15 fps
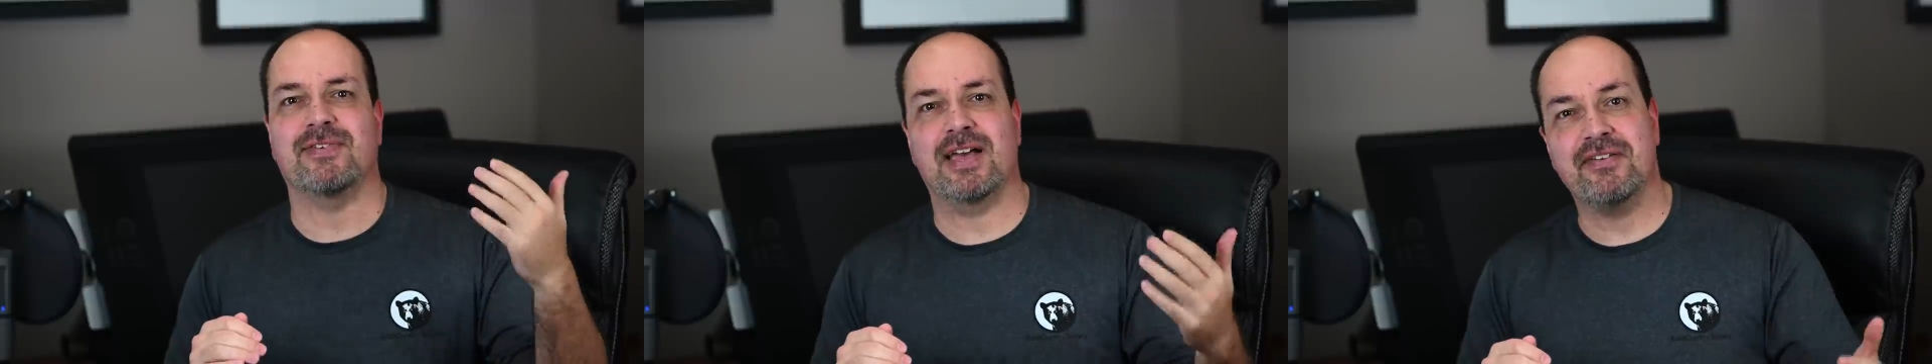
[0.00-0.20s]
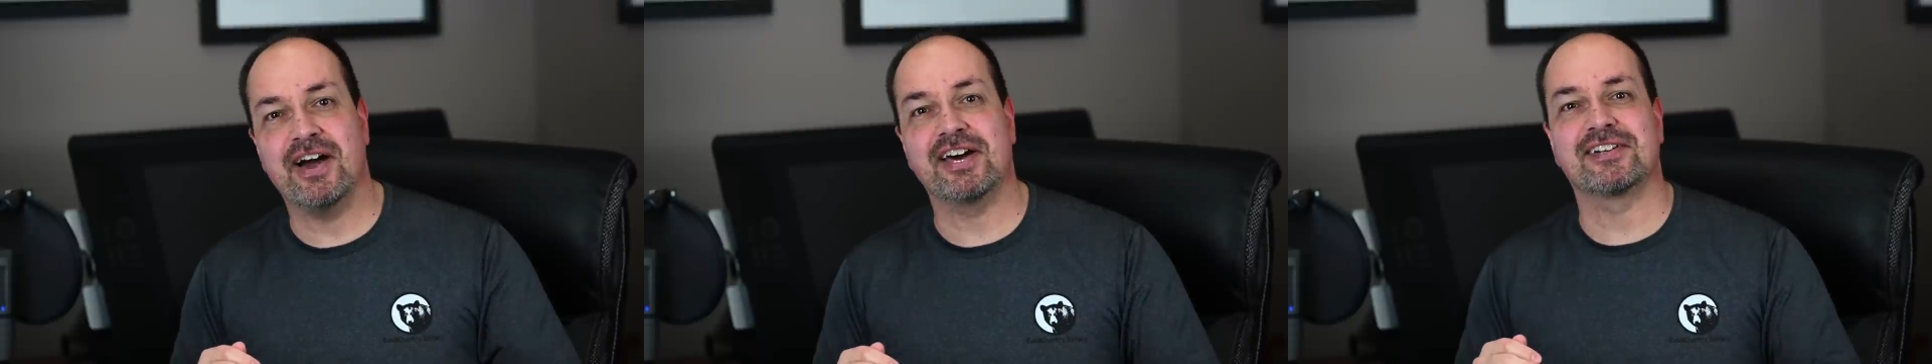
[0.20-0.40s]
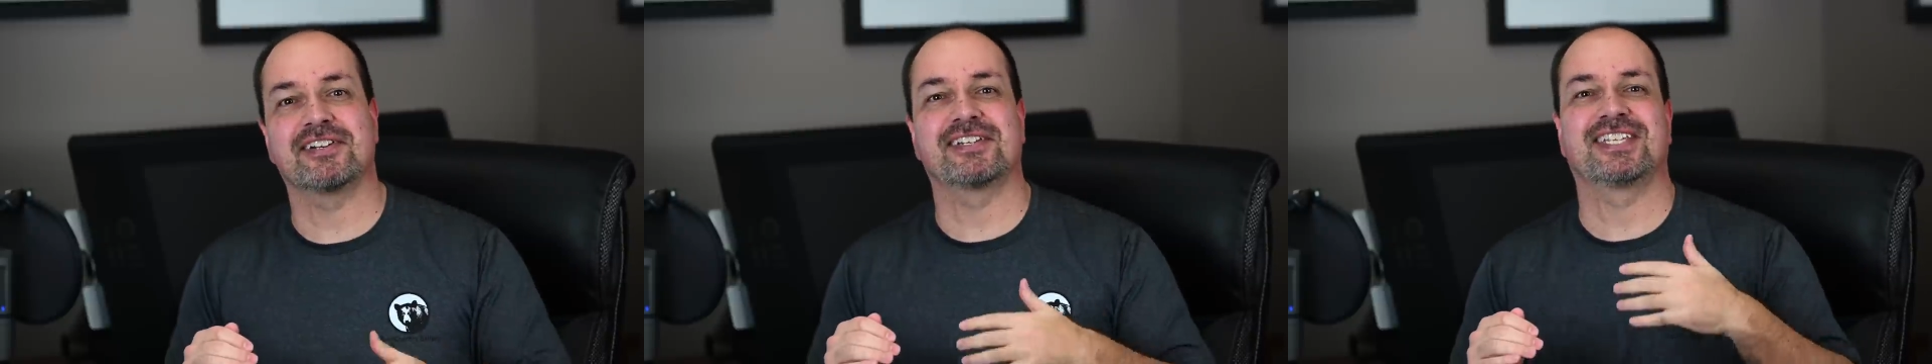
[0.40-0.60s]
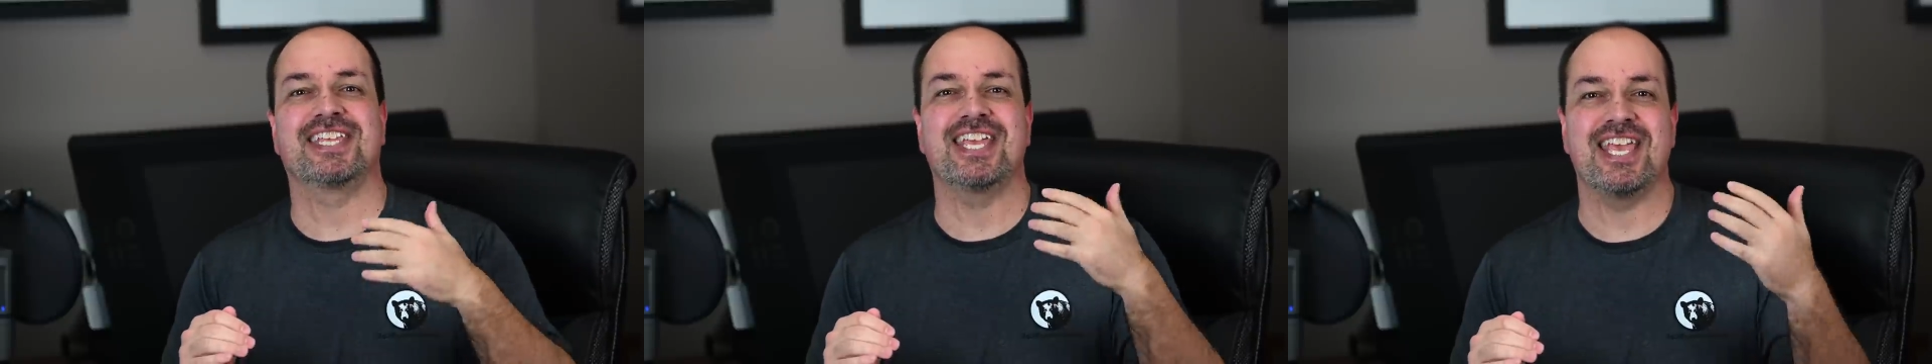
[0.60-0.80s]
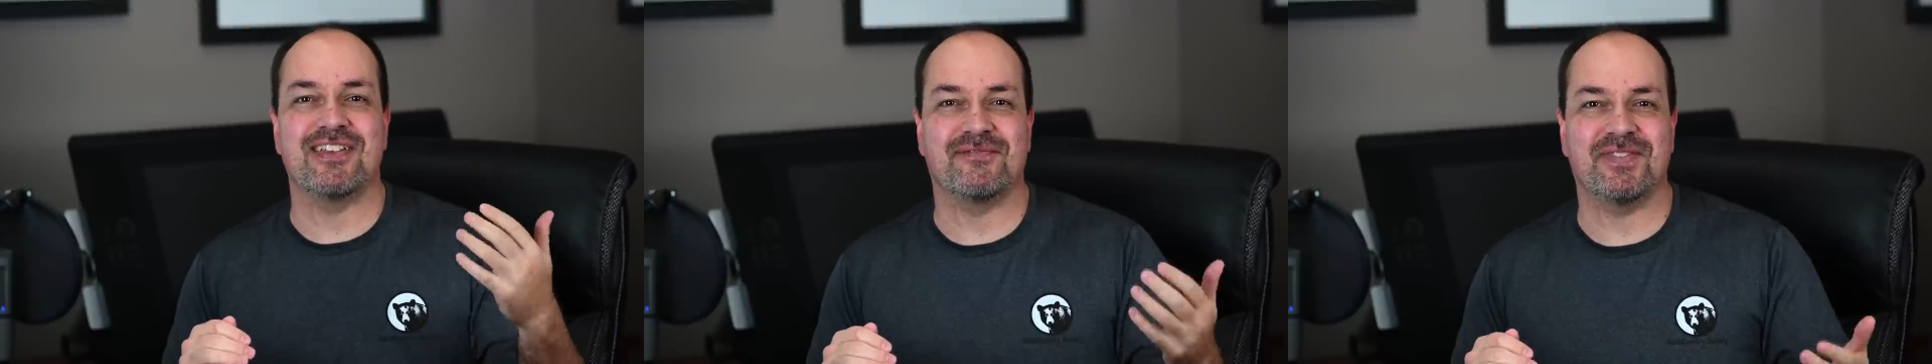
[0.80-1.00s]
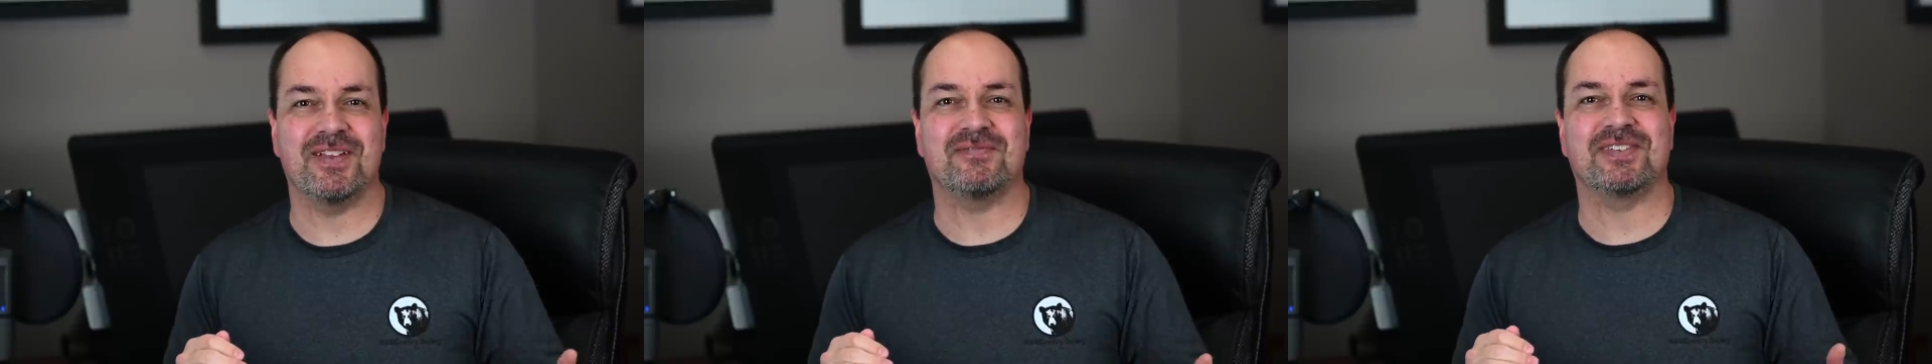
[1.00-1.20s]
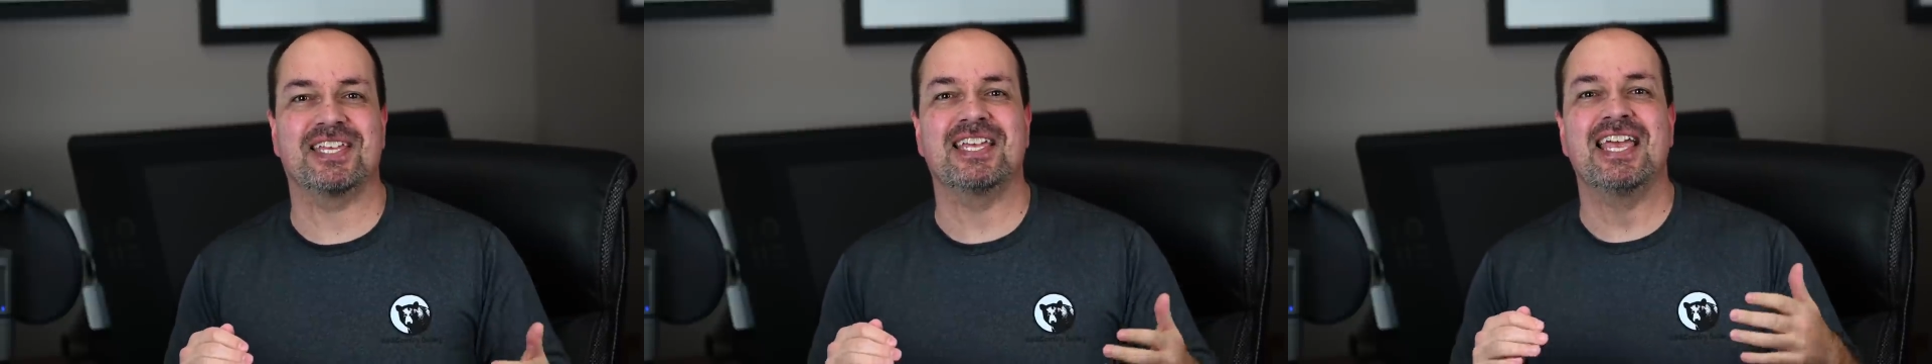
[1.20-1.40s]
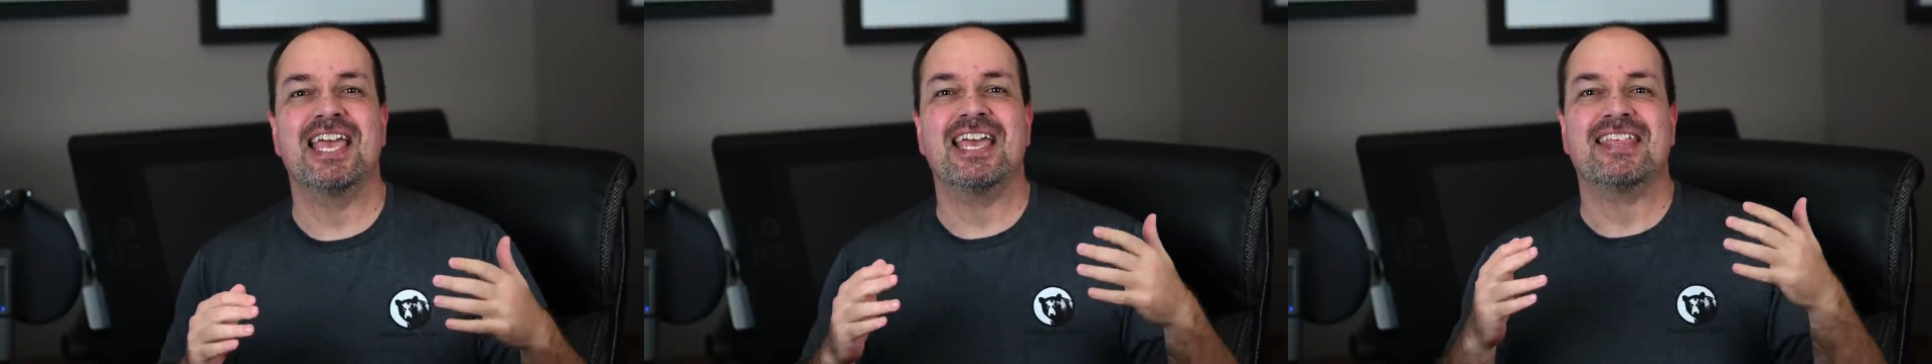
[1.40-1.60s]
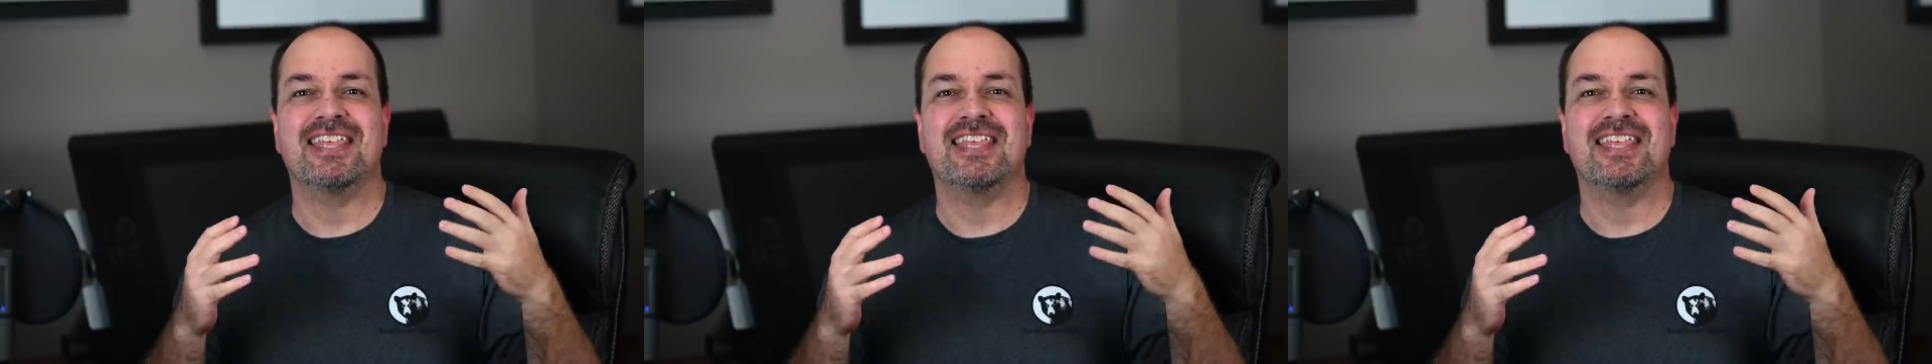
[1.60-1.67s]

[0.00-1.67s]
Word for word: D500, D850,